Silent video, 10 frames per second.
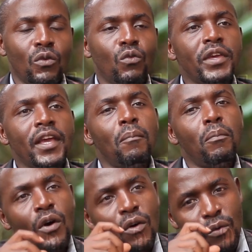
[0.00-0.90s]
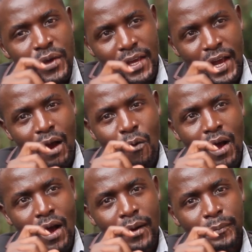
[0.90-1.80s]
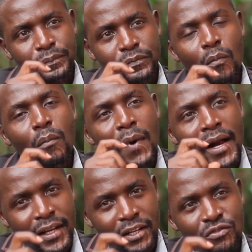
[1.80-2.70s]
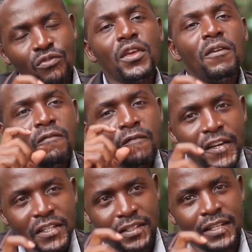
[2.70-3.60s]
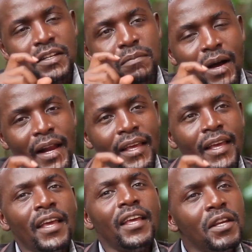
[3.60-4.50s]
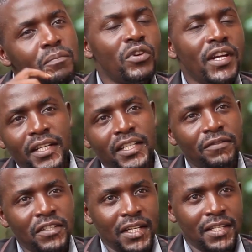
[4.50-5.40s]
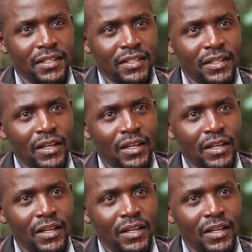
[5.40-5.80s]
we are borrowing our money to invest that money in productive sectors.